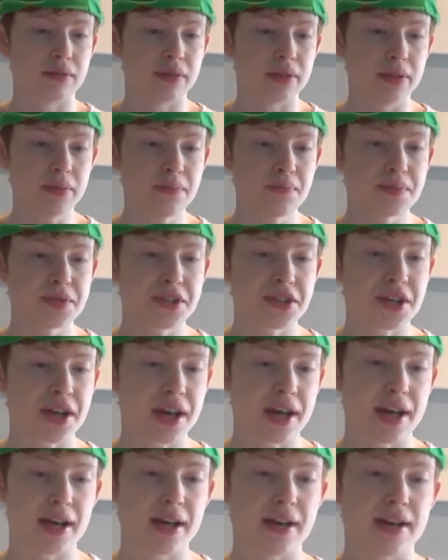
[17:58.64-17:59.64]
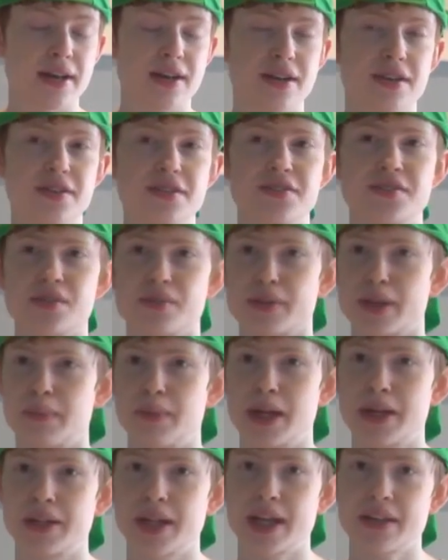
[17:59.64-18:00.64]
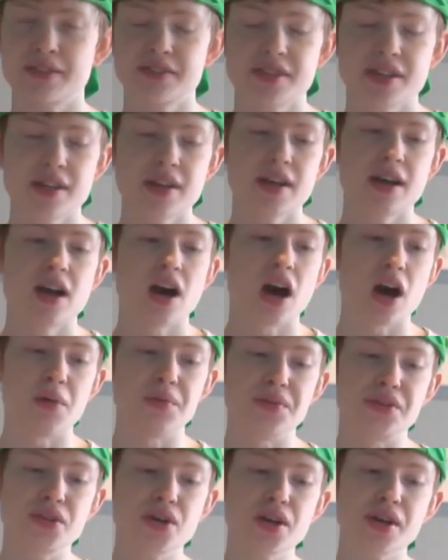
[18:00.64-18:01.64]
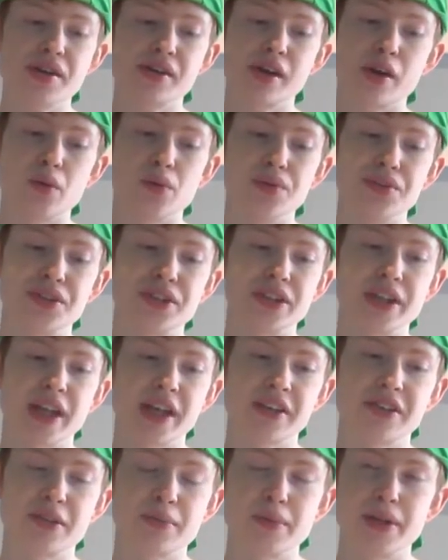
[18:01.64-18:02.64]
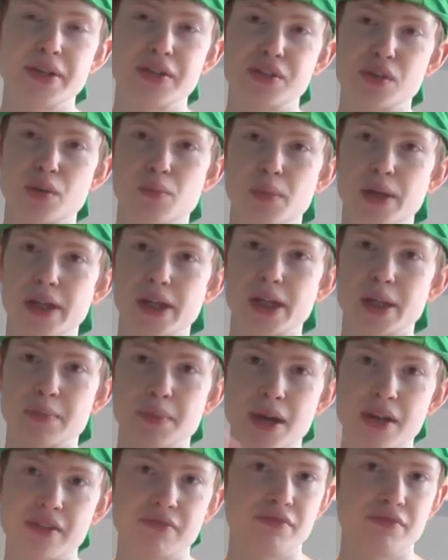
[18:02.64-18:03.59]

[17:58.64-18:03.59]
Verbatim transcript: Oops, uh, sorry about that. I was trying to go on to the next image on my iPad